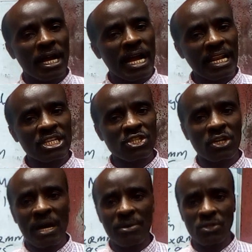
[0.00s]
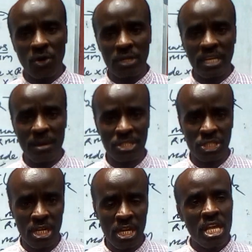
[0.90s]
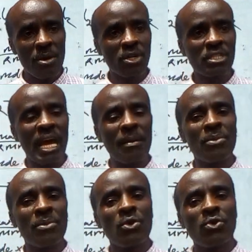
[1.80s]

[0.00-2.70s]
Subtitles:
calculation can be done in chemistry. In most time,